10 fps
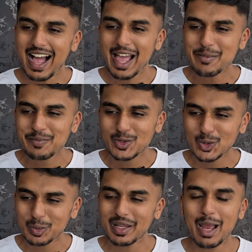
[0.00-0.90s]
I am
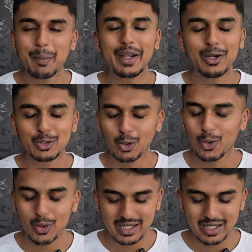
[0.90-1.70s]
super happy to show you